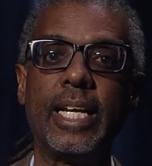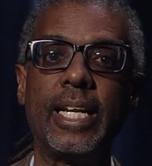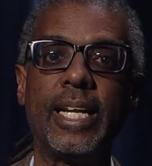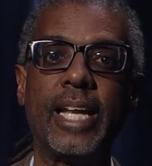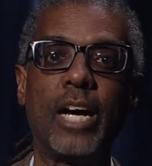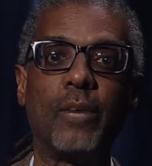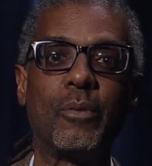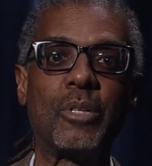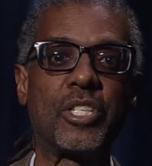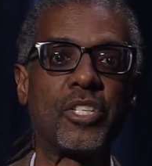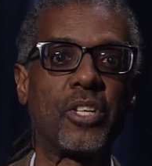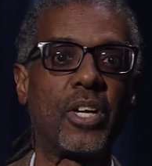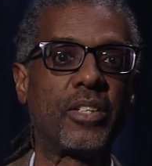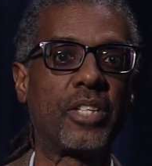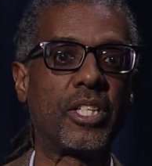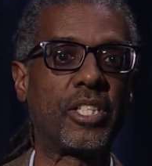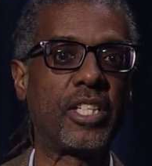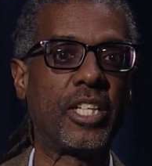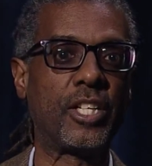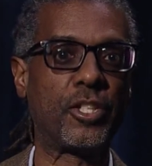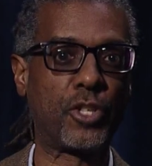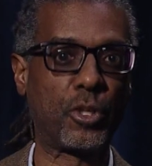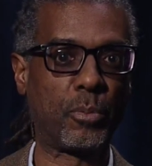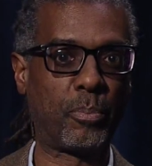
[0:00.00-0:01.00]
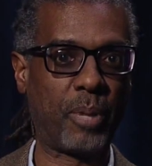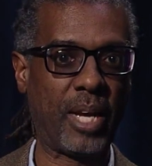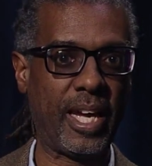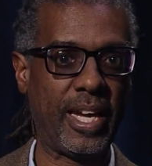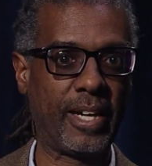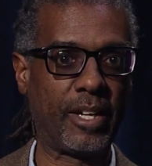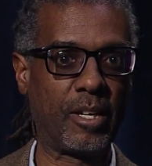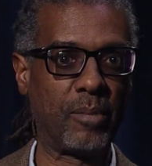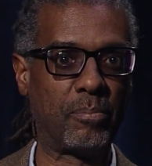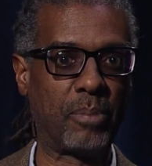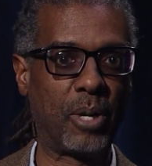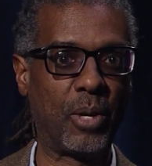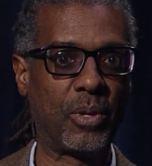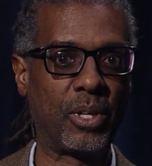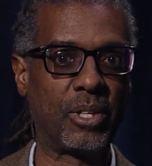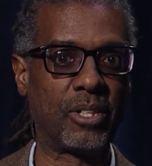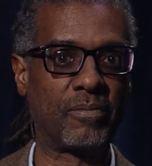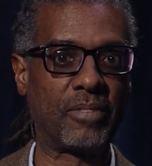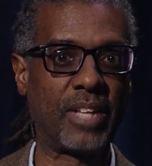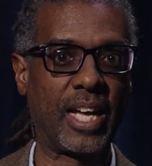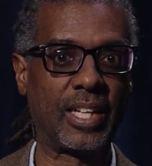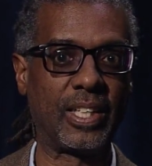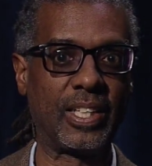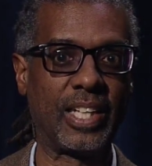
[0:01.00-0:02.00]
Now, we saw the teacher pay component
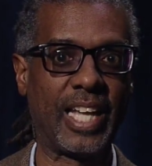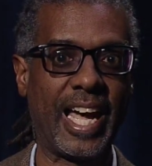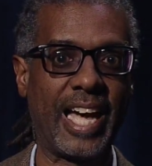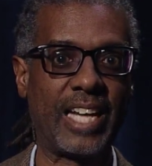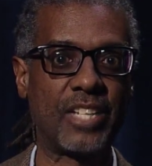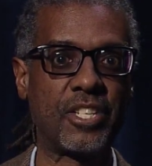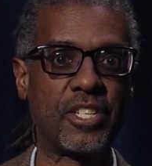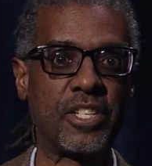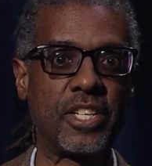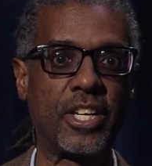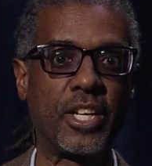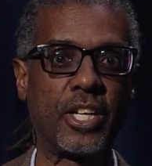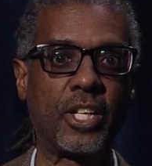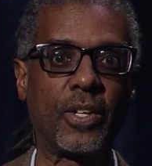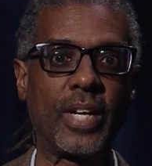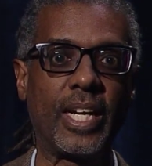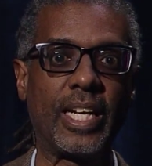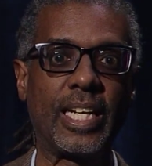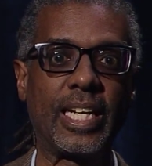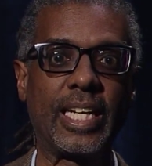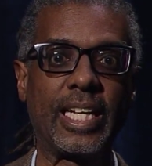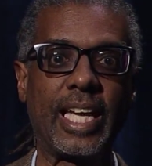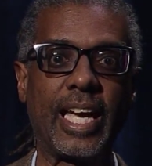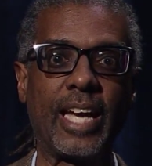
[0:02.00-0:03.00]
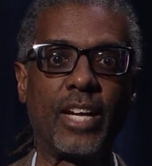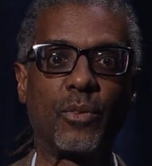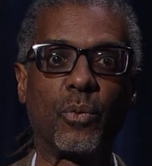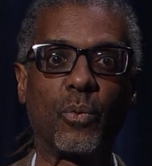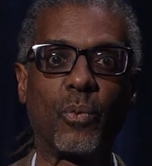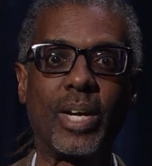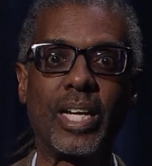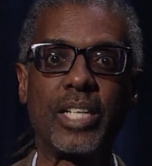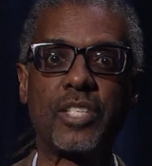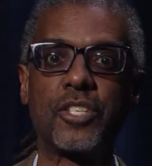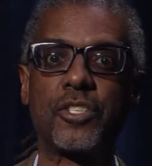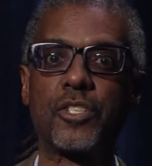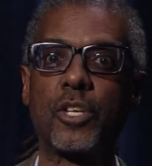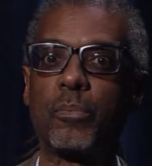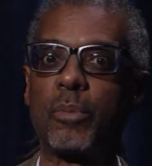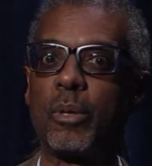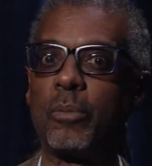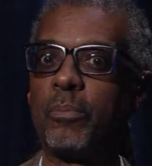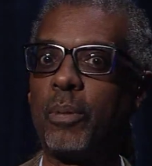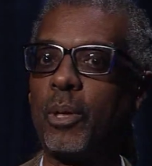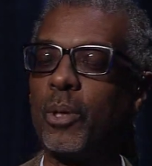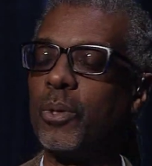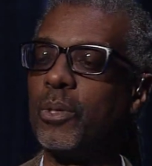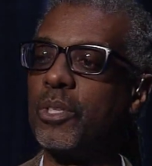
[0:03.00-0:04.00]
of that last year, and again, raises are
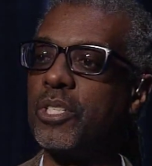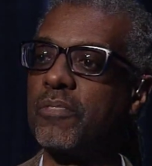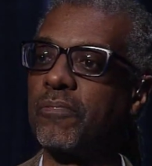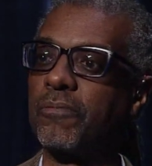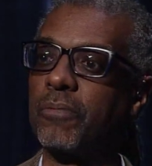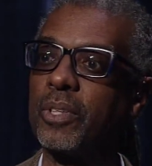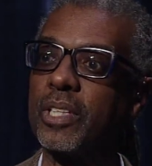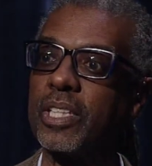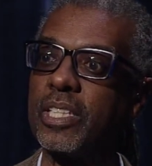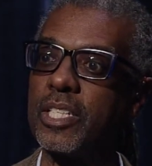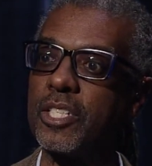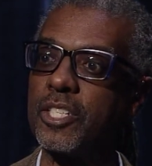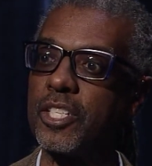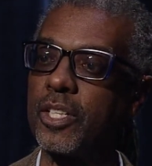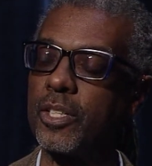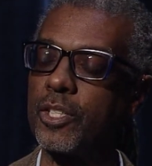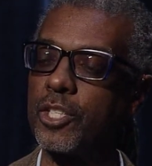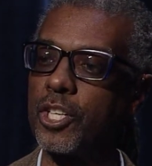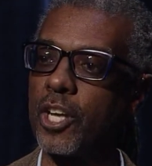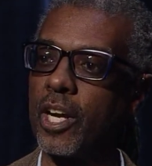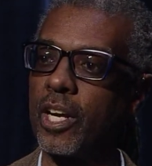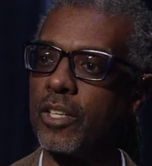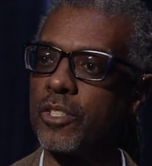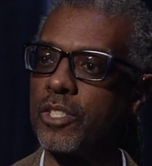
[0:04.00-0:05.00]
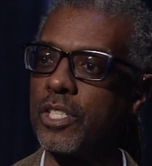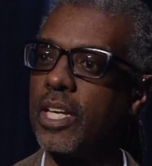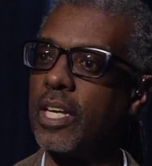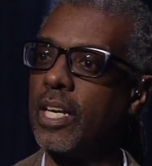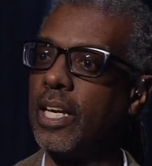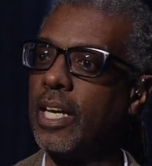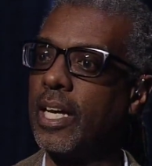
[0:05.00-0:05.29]
proposed for this year, Charles.